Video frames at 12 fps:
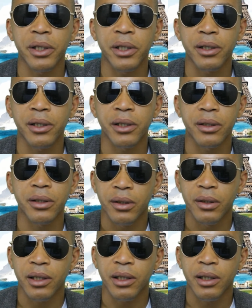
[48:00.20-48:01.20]
if you comment.
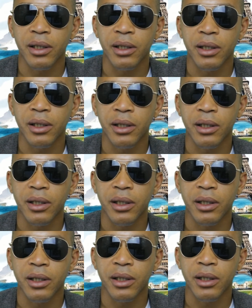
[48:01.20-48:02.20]
I'm here to help you.
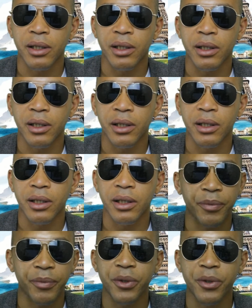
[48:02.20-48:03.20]

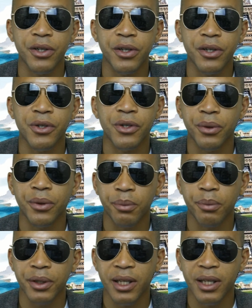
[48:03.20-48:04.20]
Anytime you have any
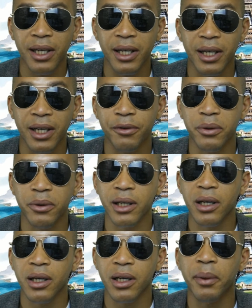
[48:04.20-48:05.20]
questions, please
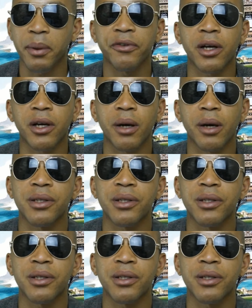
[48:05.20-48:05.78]
post them.